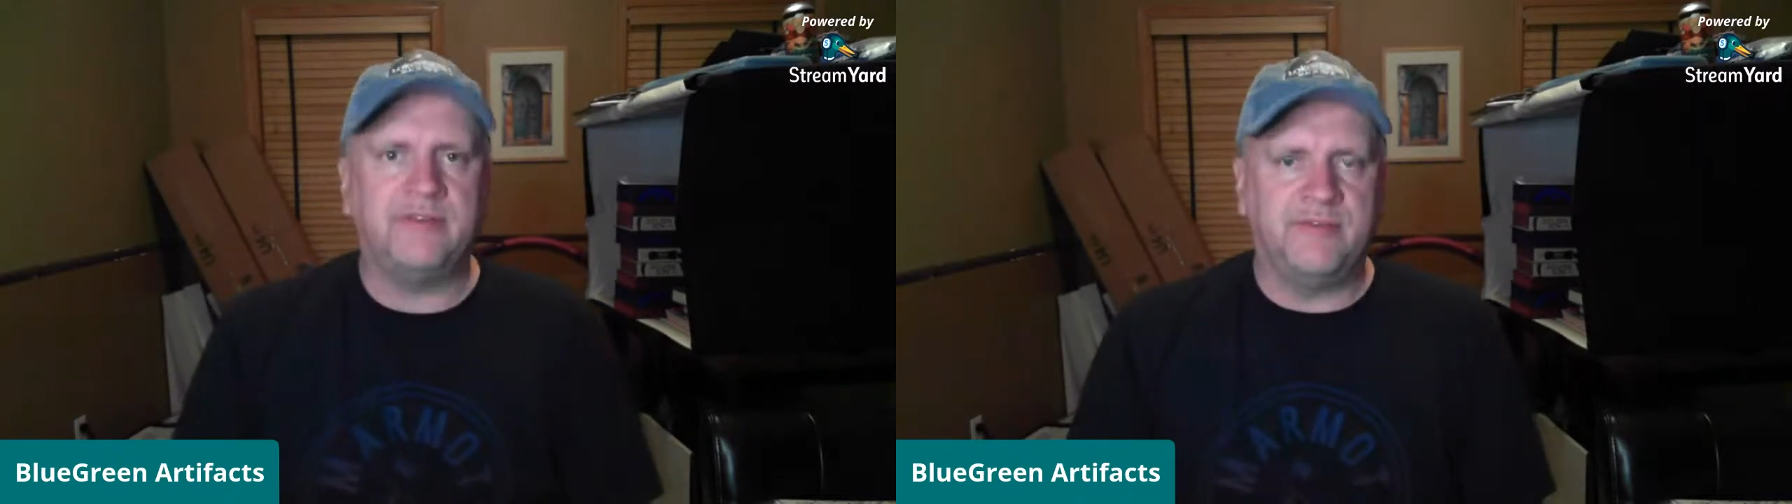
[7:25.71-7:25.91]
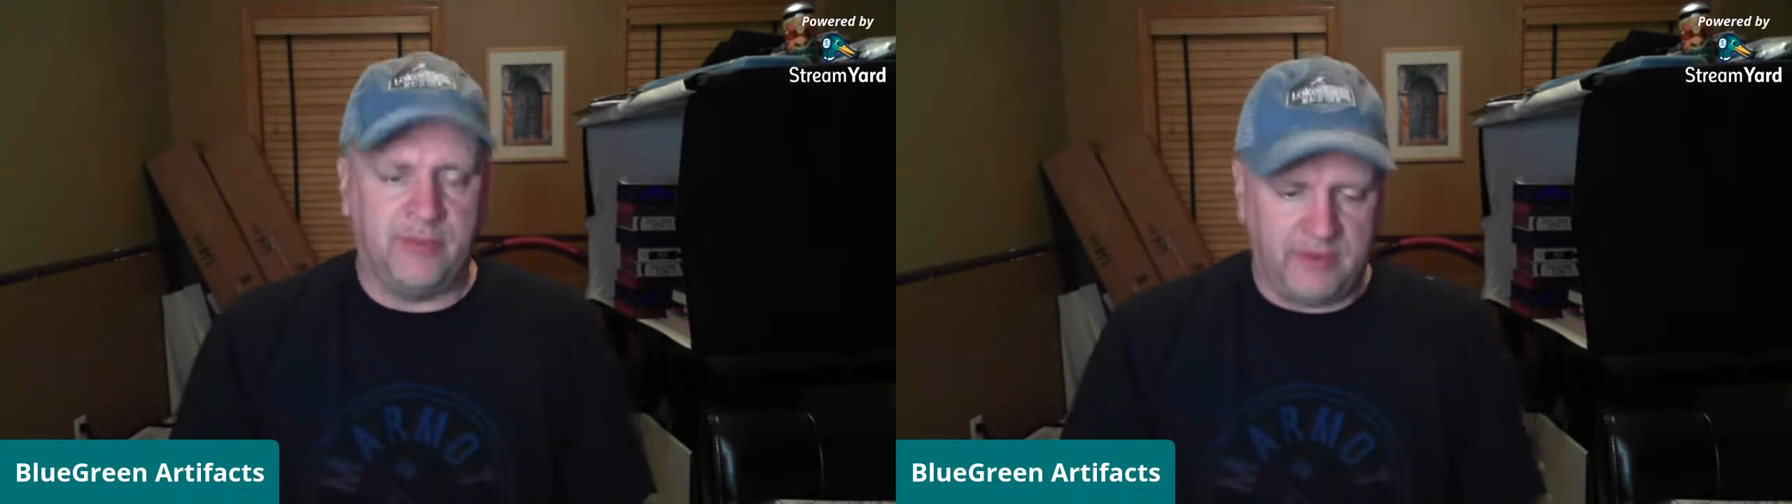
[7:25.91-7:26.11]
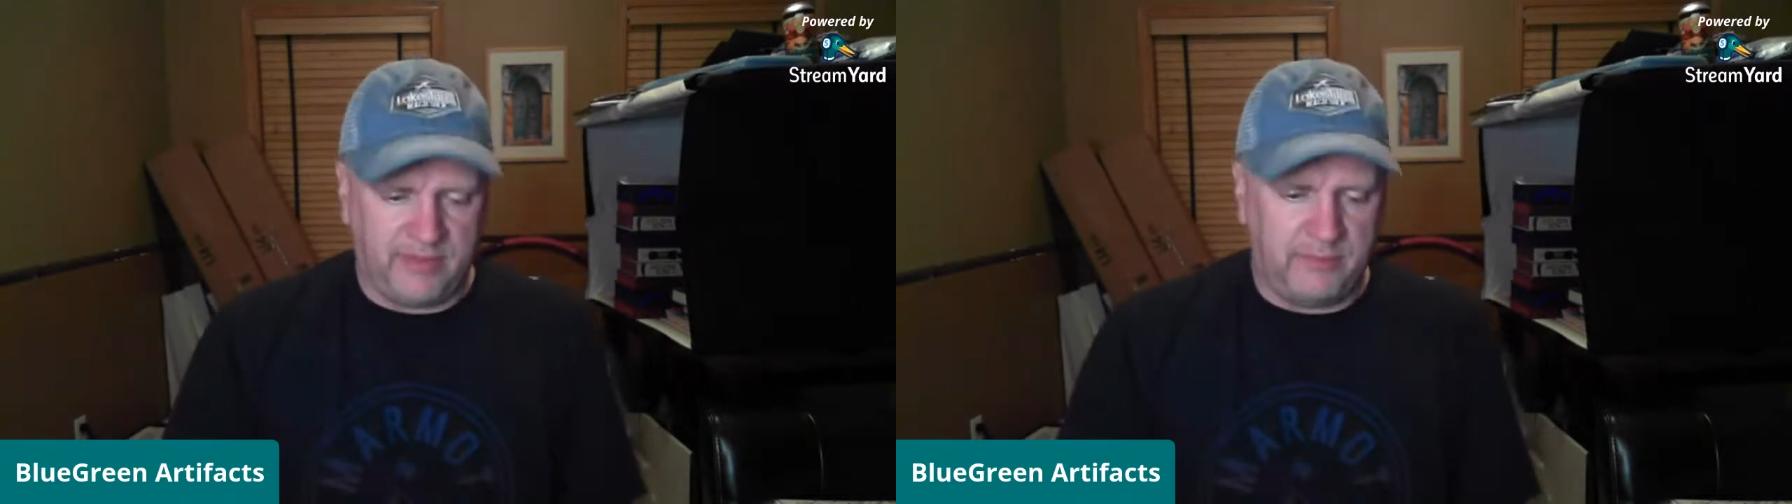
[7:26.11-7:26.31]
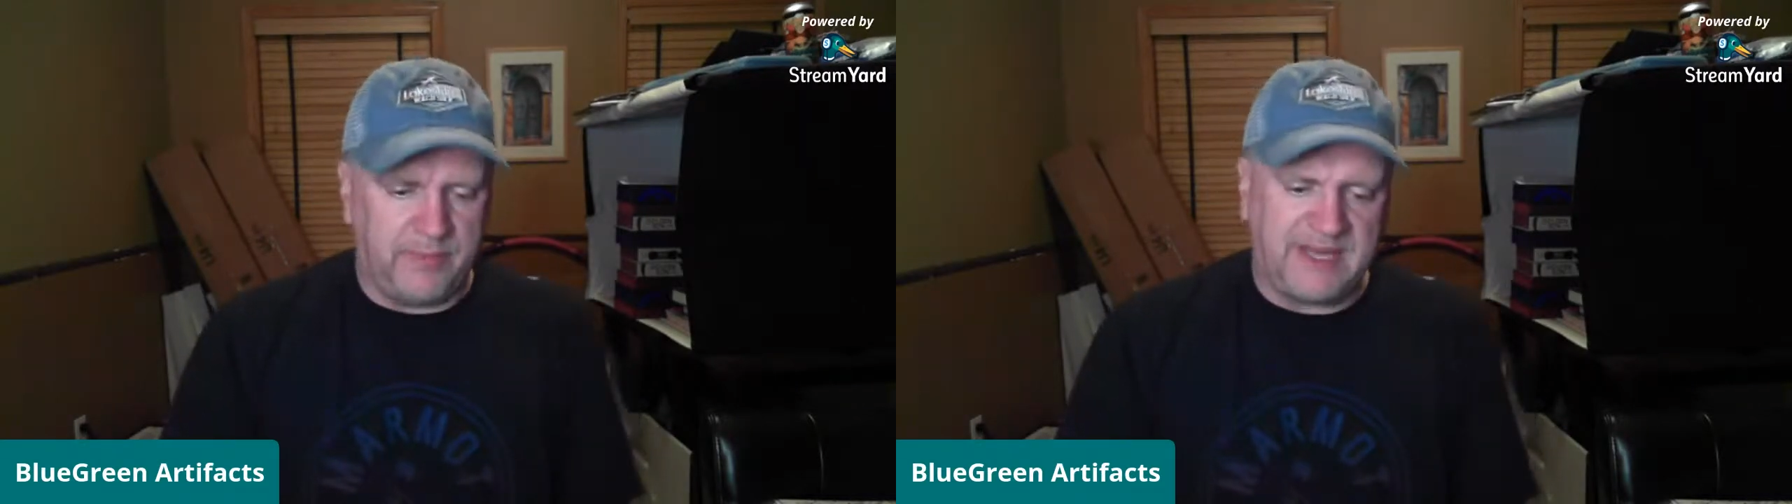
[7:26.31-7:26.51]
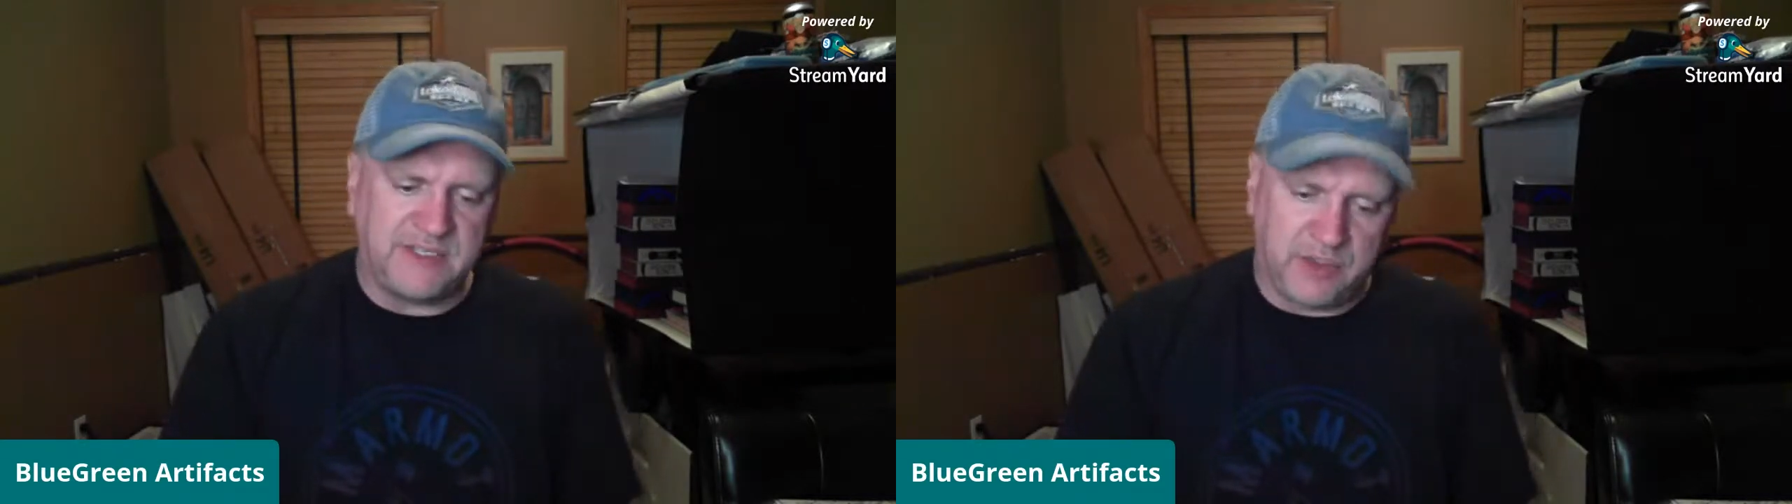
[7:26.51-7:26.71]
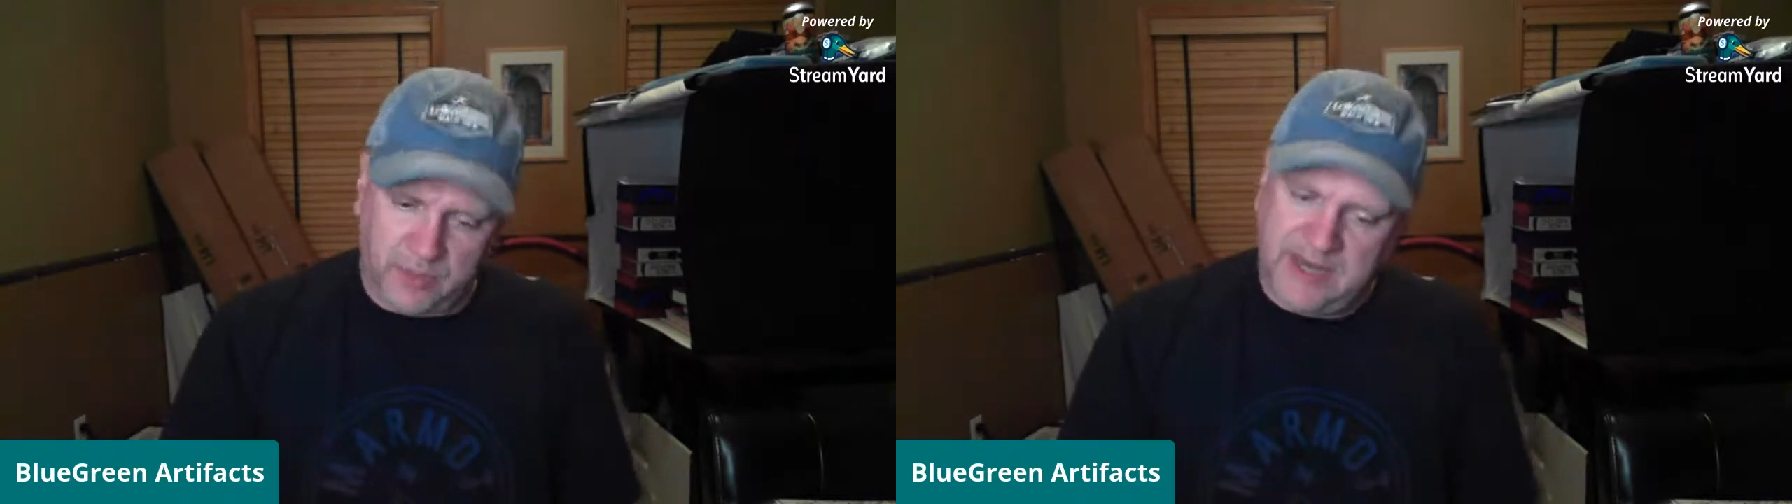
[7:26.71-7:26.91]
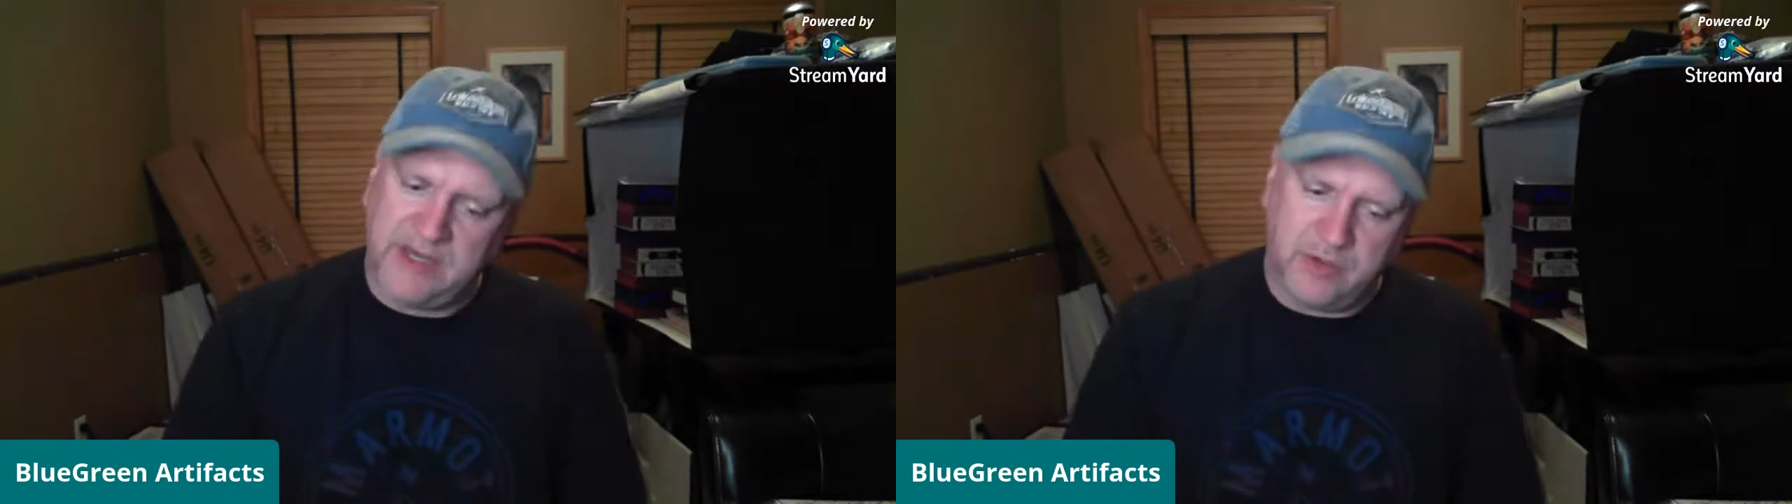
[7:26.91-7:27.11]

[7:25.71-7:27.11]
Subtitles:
for the best grade